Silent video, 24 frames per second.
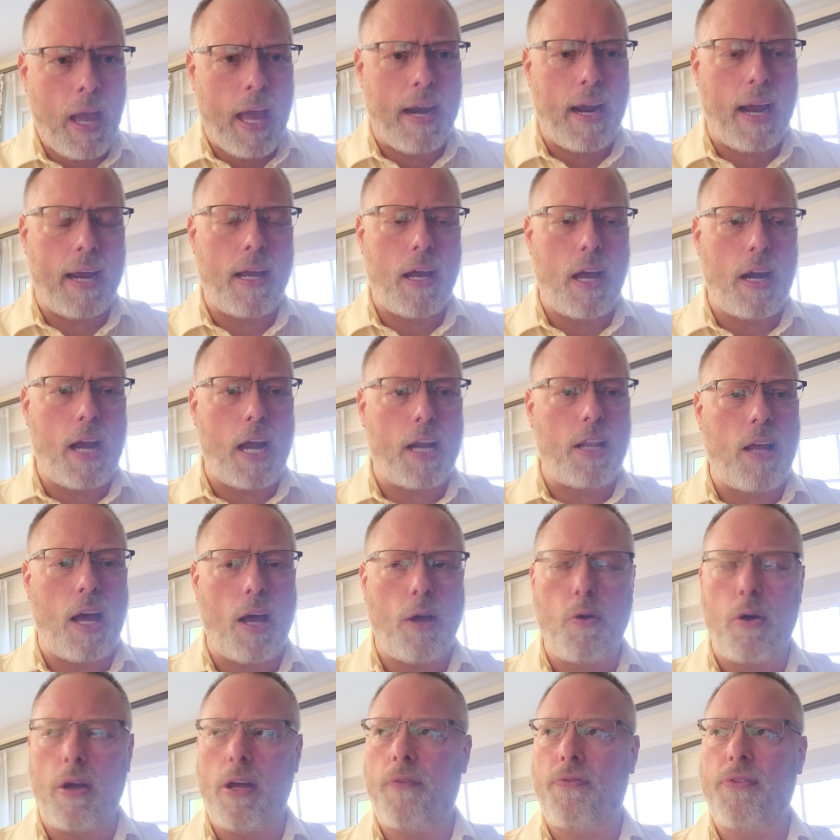And
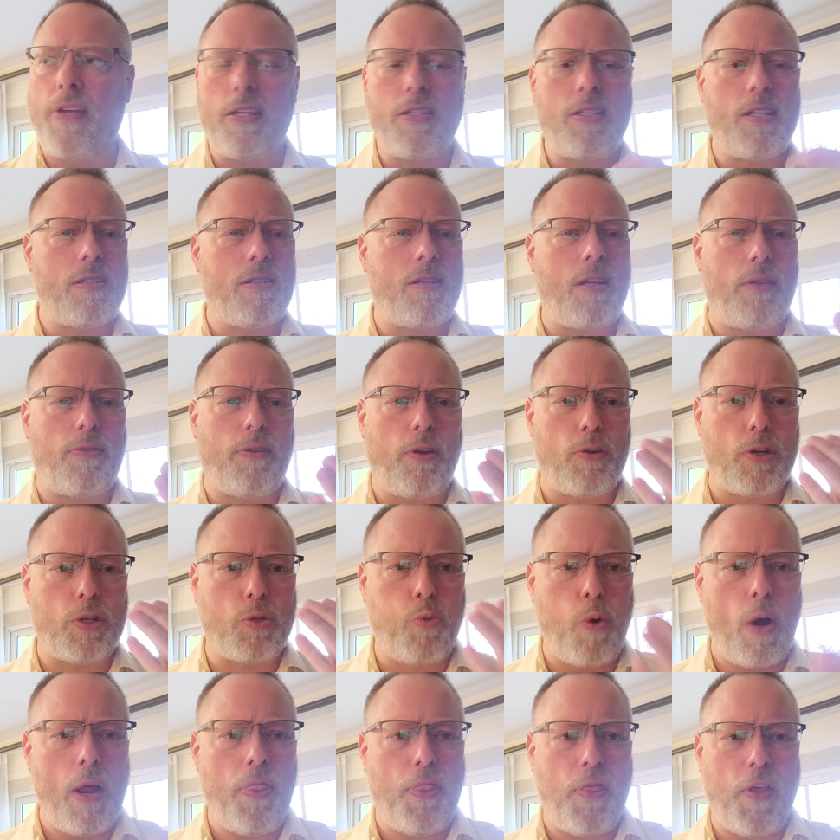if there
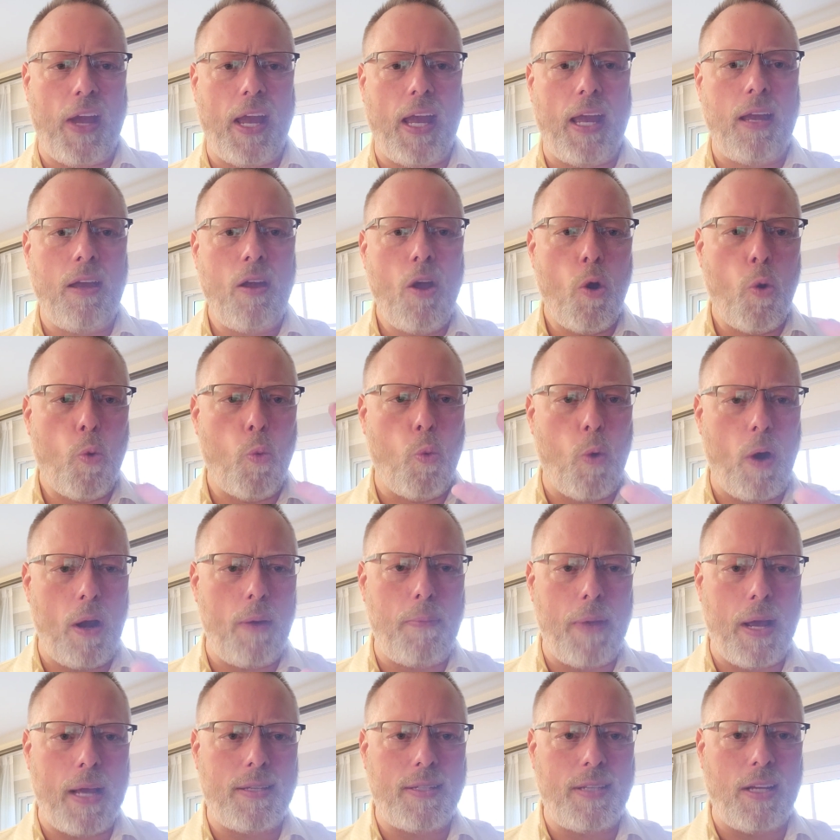was
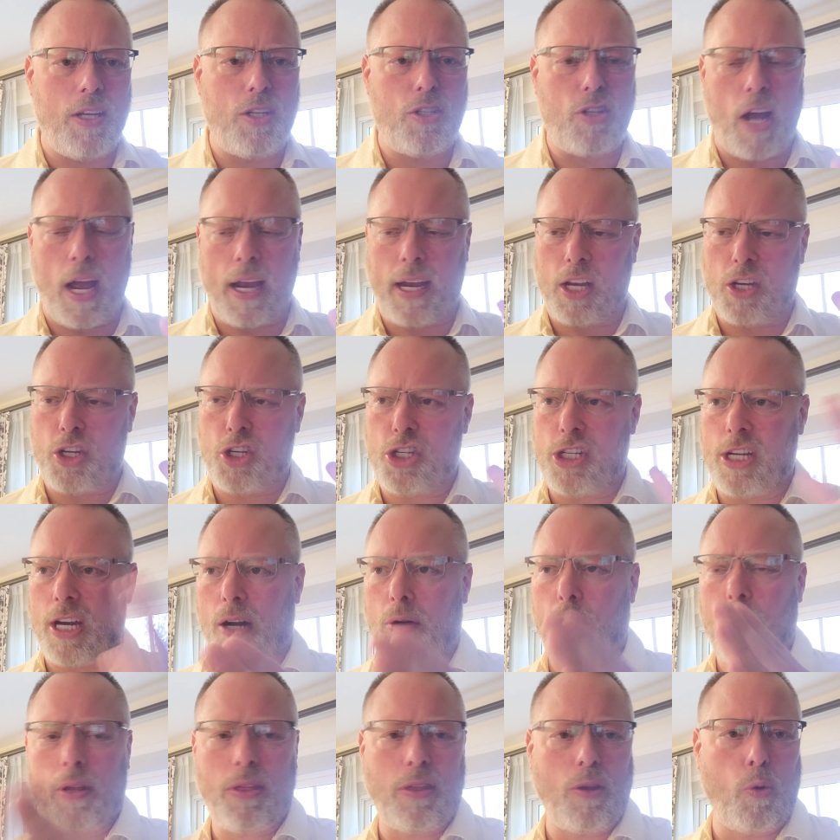one message I could
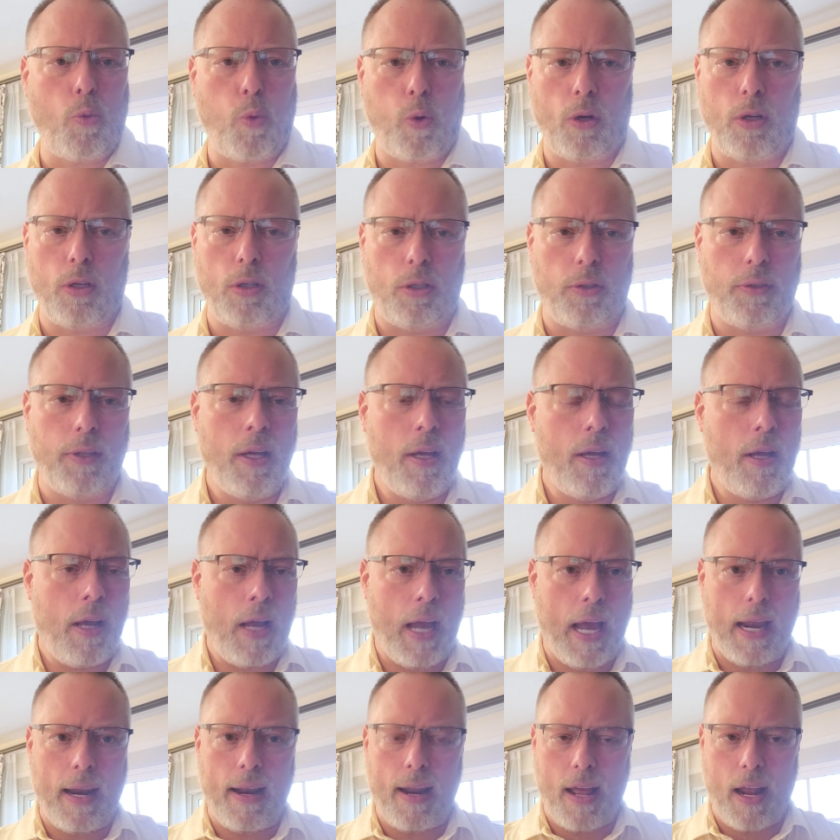share with the world,
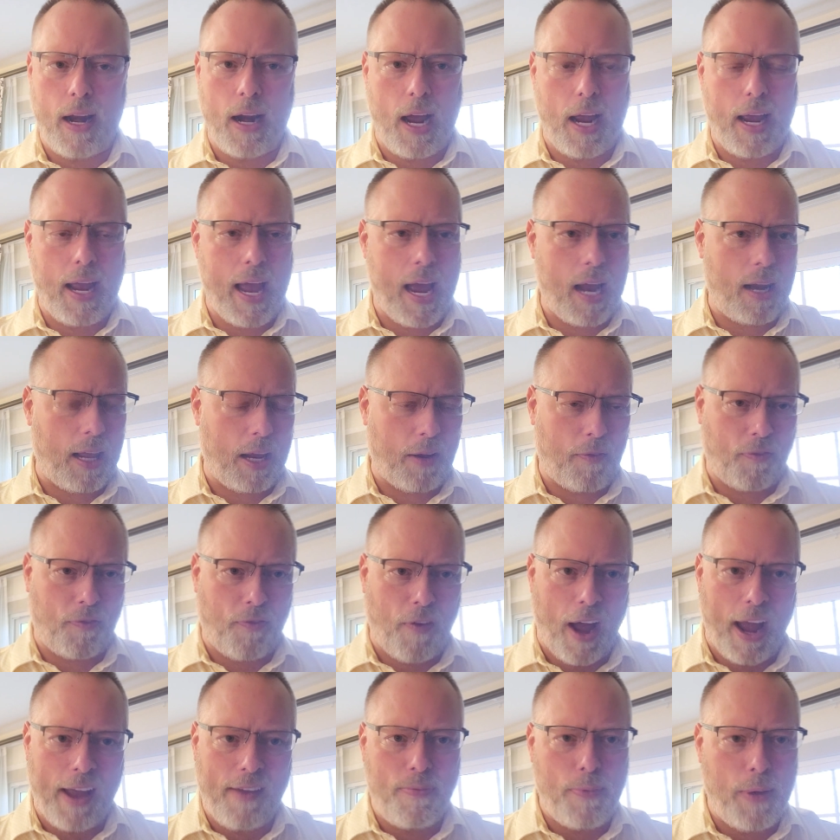and I had like
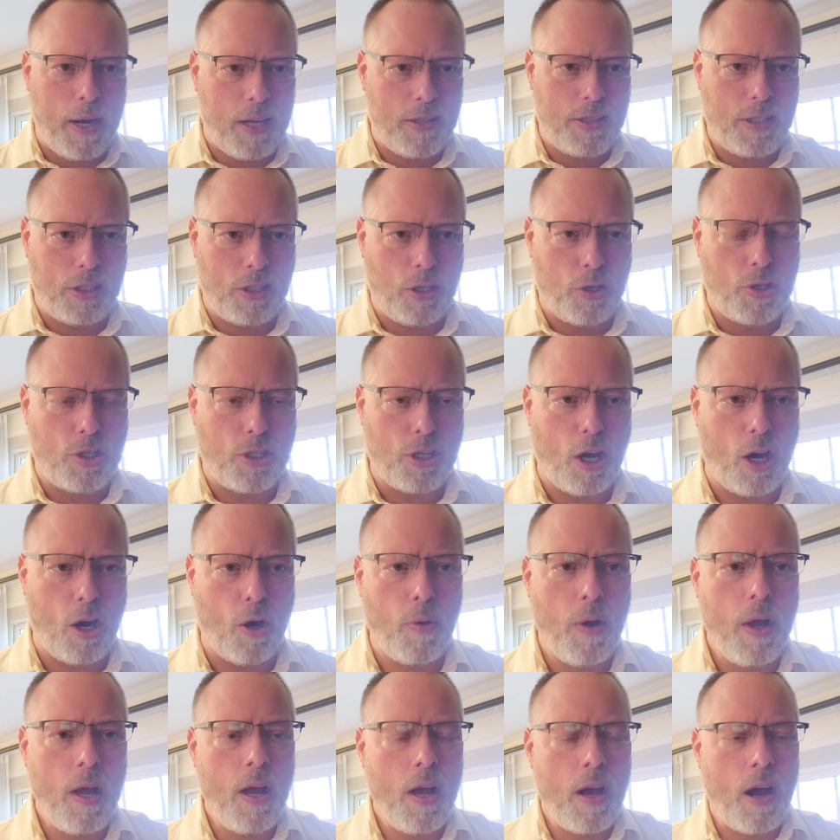5 minutes to do
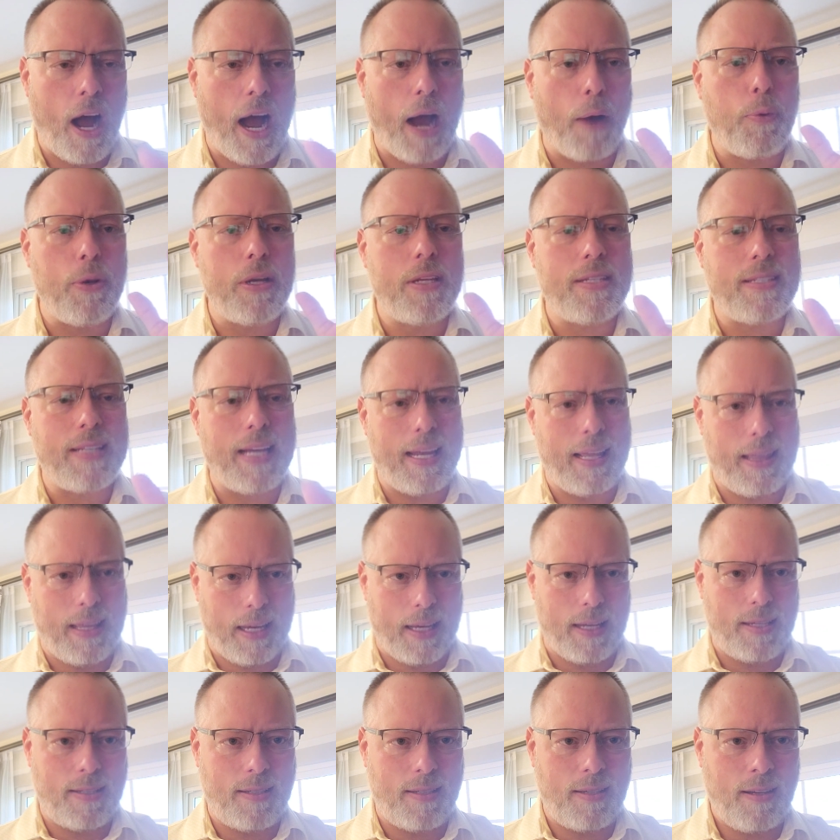so, I would say
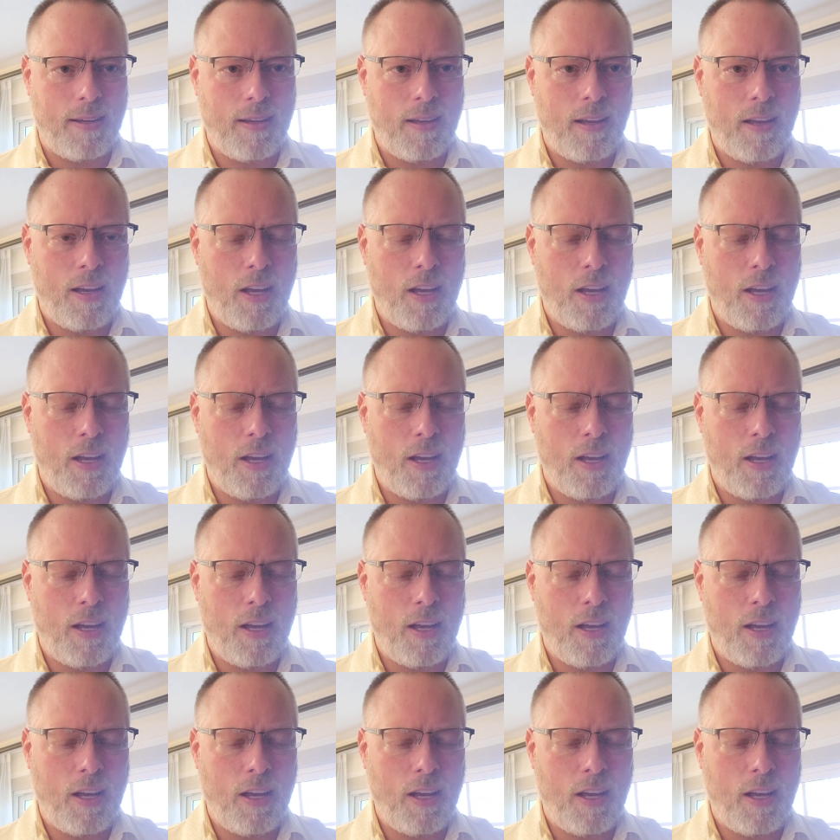this.